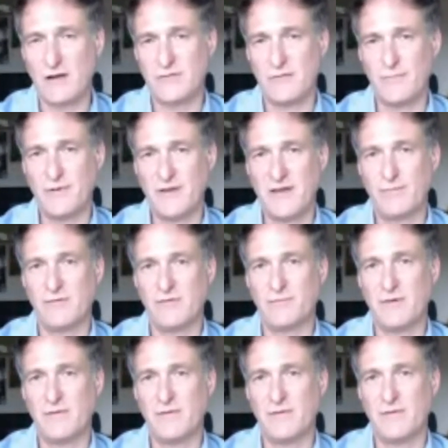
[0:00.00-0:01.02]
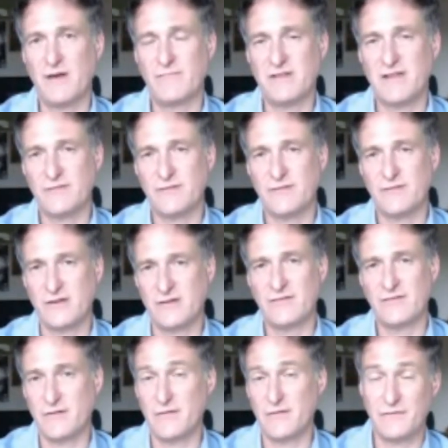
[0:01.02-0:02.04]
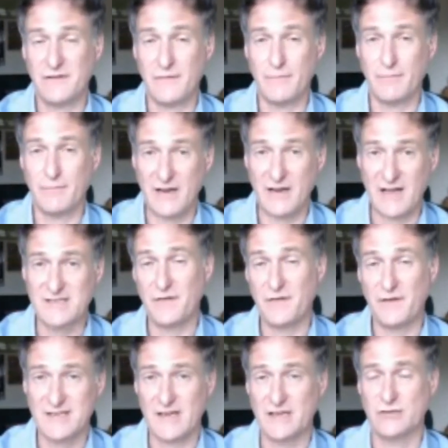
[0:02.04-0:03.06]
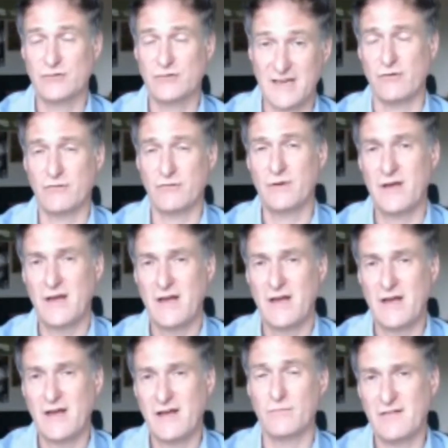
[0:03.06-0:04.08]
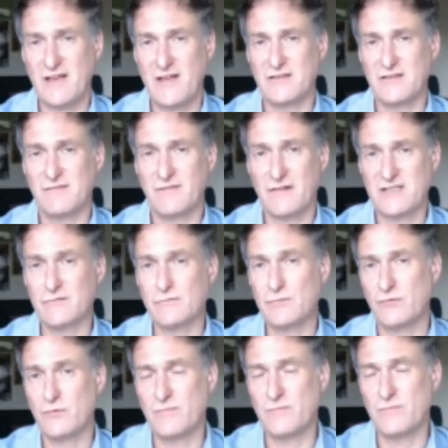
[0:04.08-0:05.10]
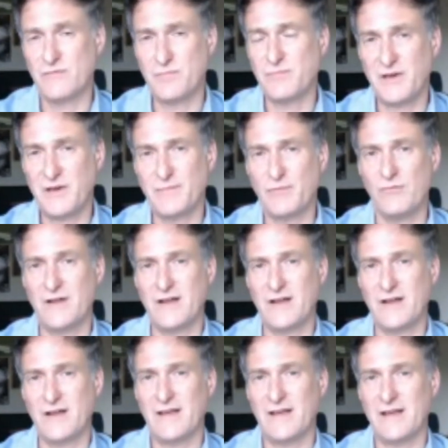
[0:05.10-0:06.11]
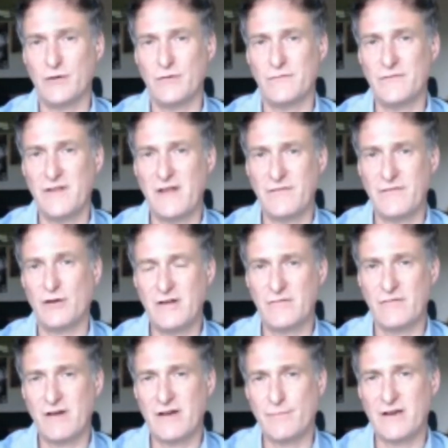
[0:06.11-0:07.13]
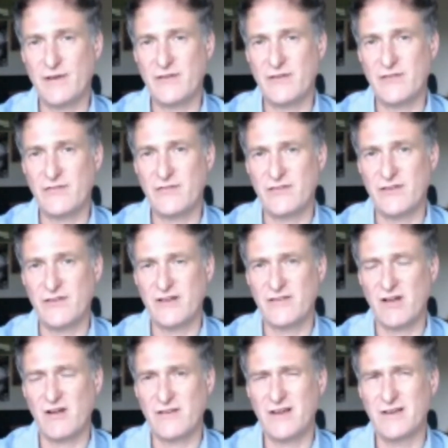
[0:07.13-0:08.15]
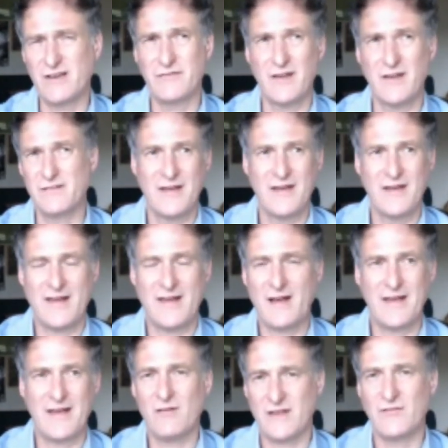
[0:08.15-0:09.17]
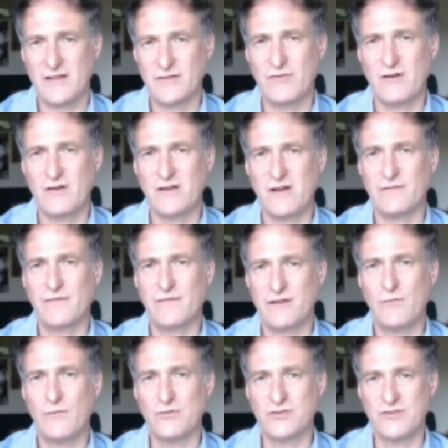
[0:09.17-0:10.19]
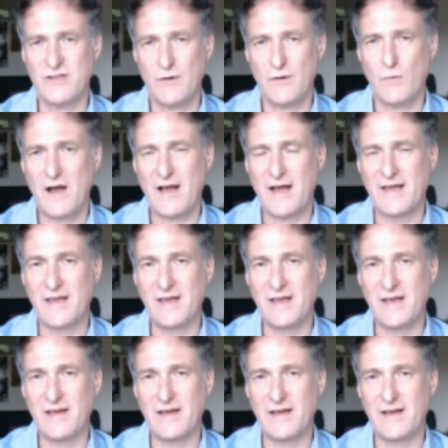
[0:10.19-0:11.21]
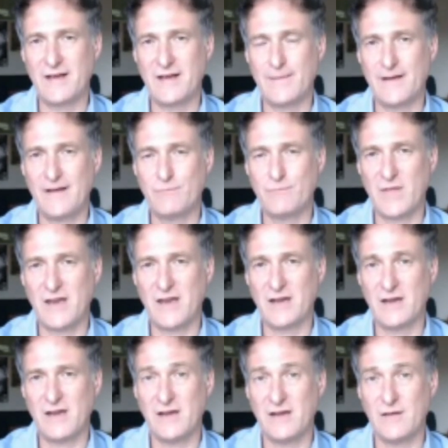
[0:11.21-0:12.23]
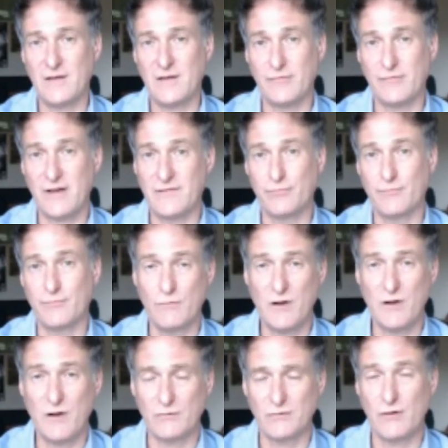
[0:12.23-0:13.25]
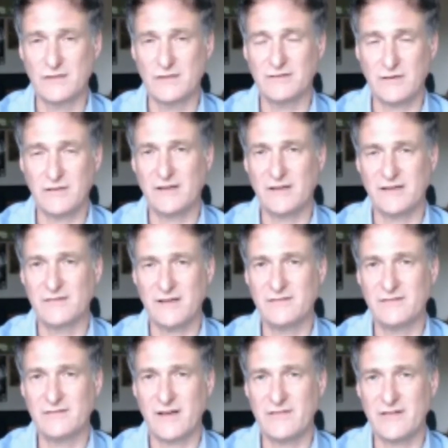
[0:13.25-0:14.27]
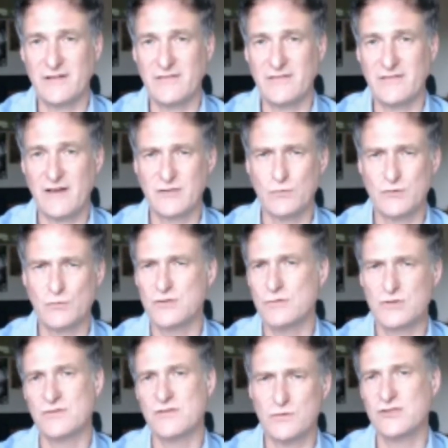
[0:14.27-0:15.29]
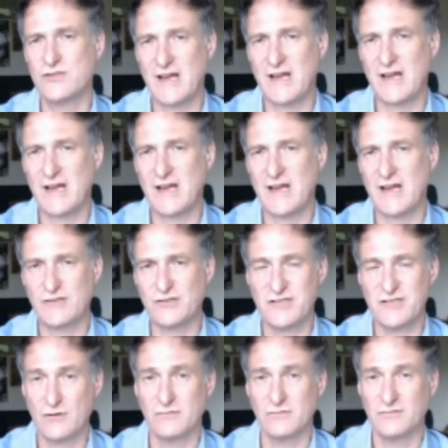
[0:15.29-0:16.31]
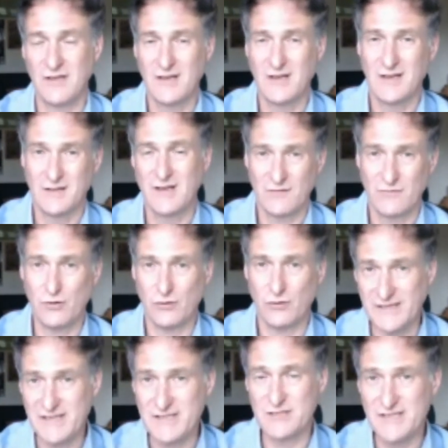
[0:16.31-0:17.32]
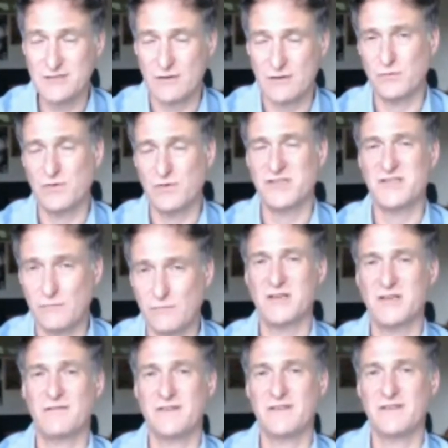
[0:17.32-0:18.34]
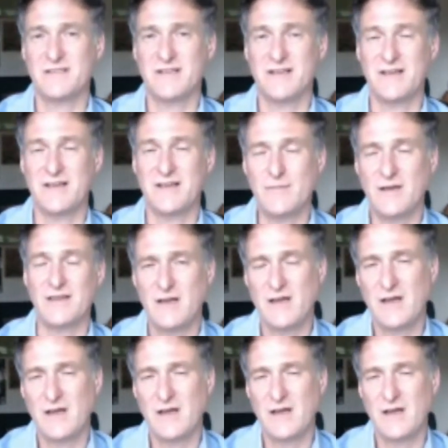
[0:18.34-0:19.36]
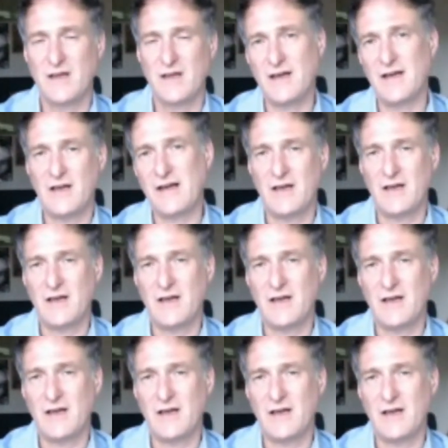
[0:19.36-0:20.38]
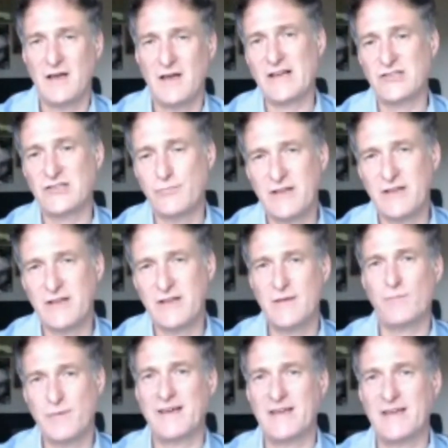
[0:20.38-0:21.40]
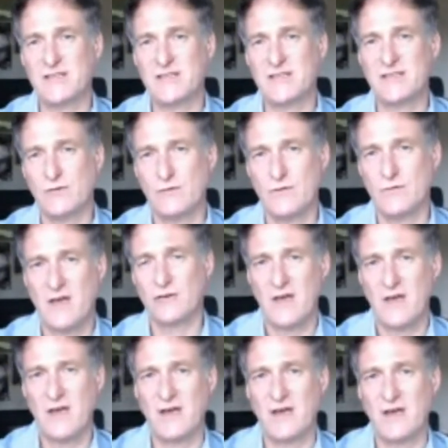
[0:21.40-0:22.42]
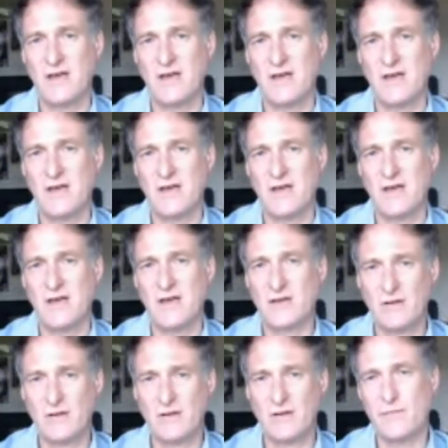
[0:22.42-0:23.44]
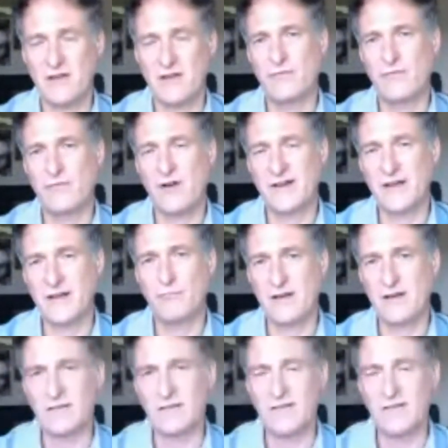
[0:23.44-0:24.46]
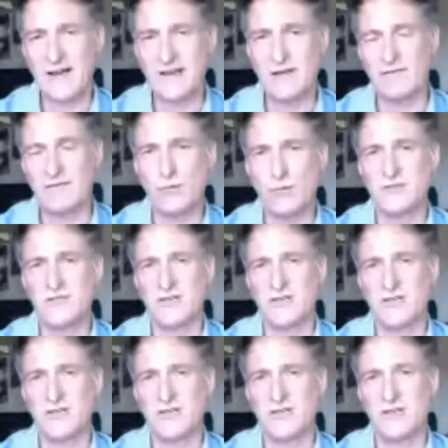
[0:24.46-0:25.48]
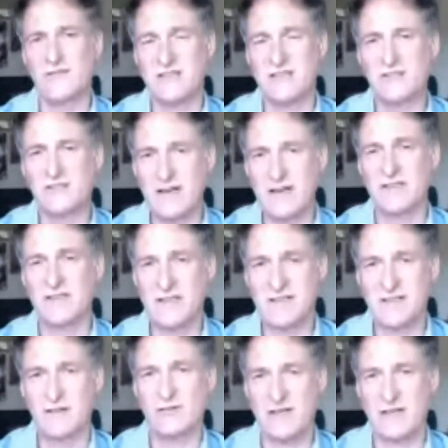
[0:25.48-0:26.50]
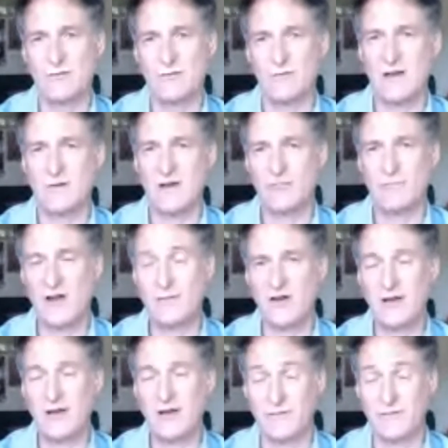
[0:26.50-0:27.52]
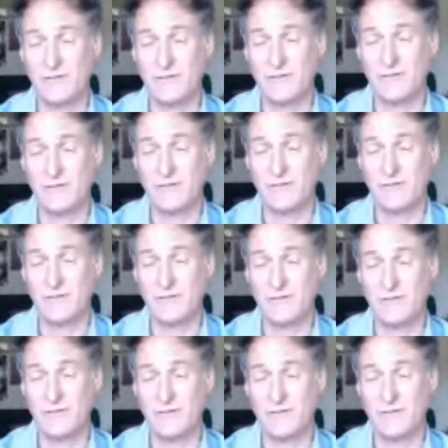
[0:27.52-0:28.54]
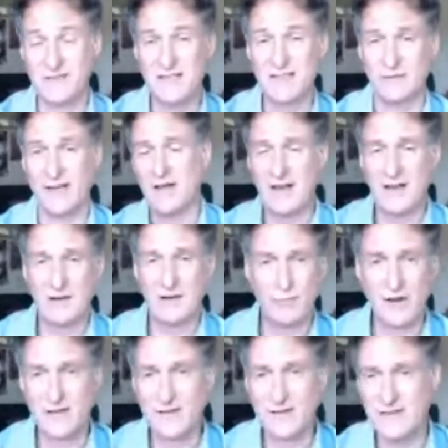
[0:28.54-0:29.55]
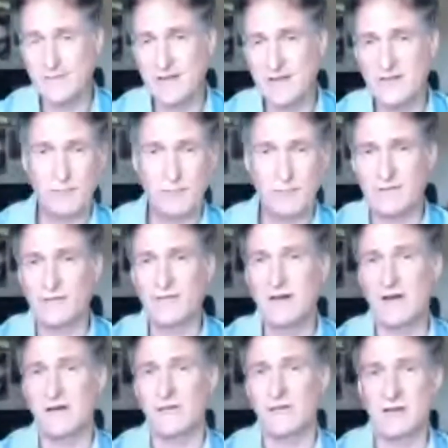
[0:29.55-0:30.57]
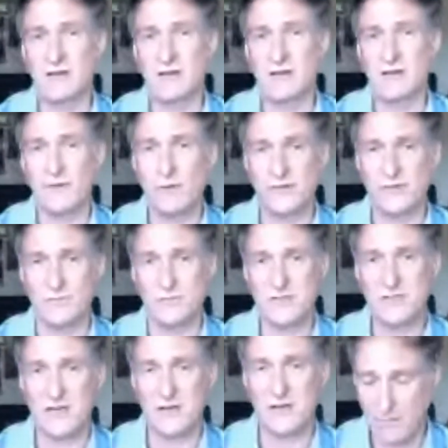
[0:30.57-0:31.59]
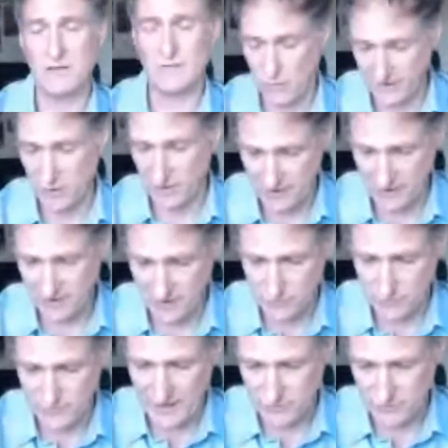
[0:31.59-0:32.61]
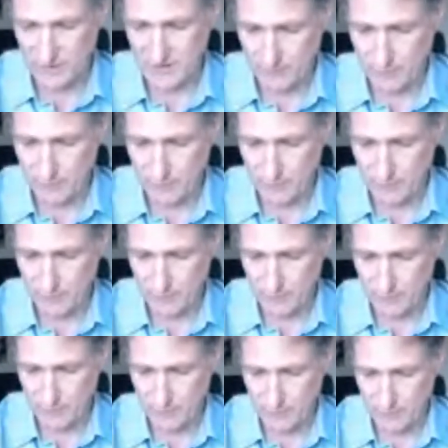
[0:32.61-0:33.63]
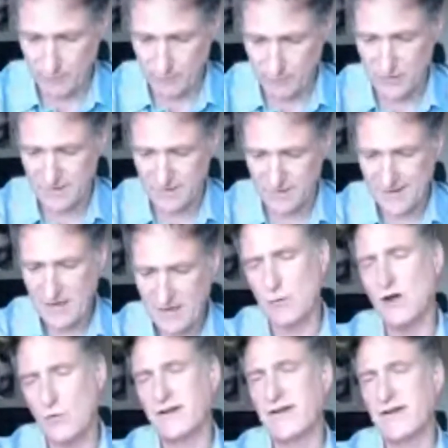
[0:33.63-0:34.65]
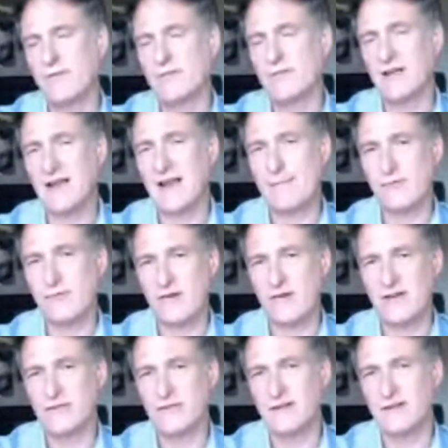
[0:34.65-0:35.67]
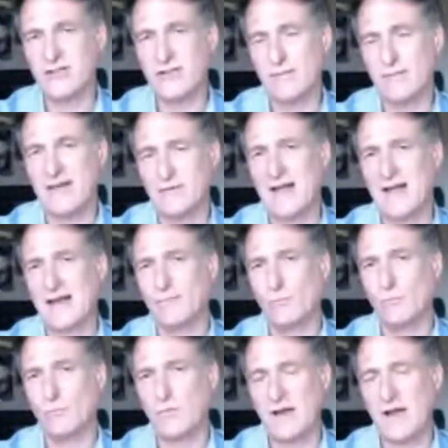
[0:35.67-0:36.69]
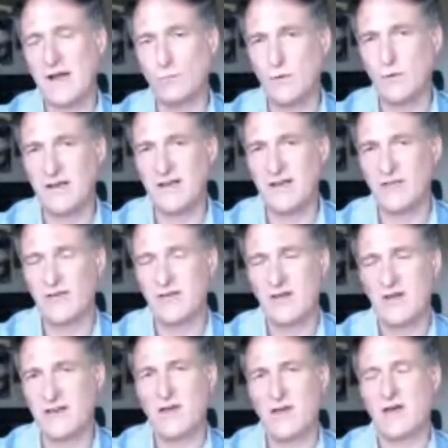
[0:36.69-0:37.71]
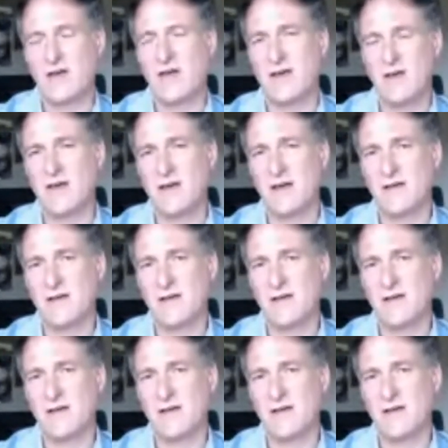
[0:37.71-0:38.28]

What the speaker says: after people who have been made redundant and a 50+ age group. And that's a vulnerable group of people, really, who've never really run a business, and they're kind of out there trying to forge their way in a brave new world, and they face all sorts of challenges, not least of which is self-esteem, and actually people back into the community providing a valuable service is really essential. And Prime do some fantastic. Plugging them into Link for Growth is going to be awesome. So I'm working hard on that one at the moment. Also working with the Collaboration Club and Alan Willis.